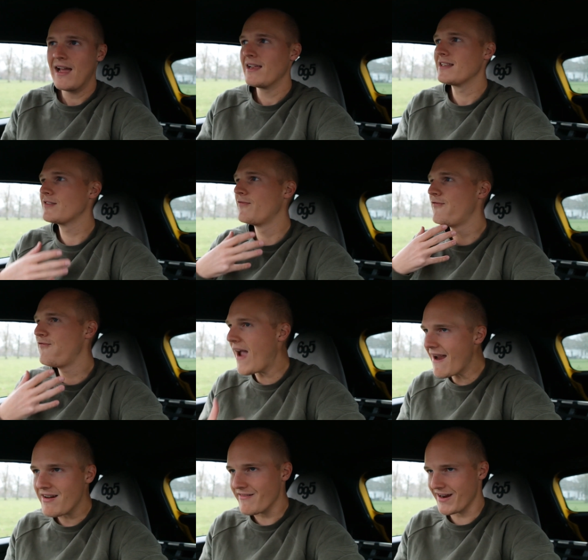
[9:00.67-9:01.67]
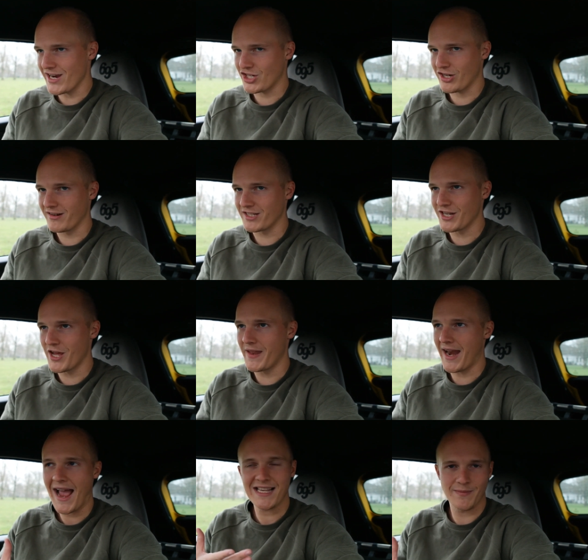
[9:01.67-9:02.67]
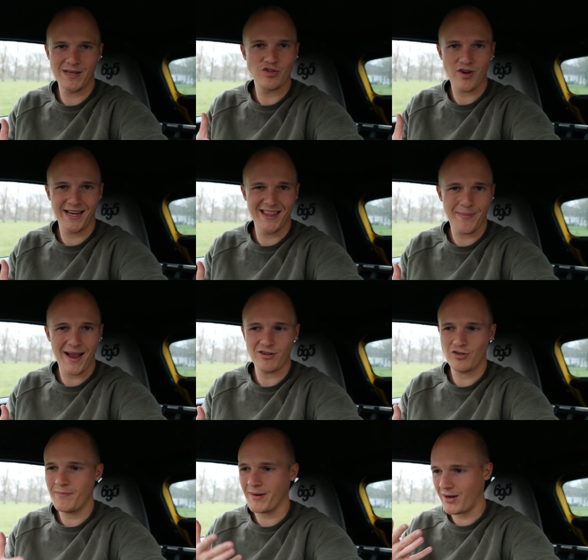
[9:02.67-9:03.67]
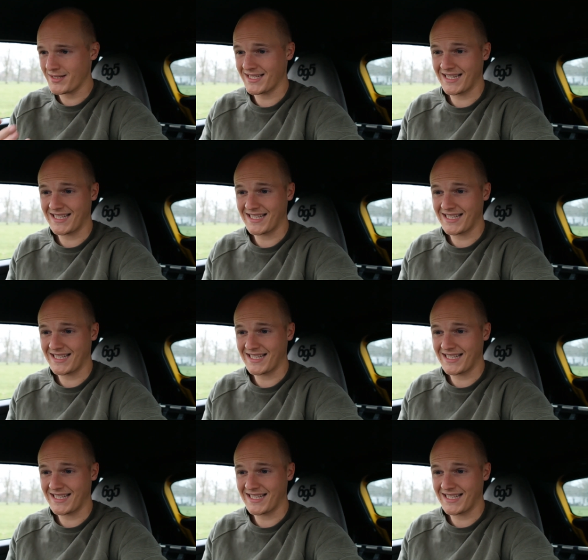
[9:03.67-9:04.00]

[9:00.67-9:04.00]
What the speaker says: It's very reassuring to know that it hasn't been draining the battery because, as I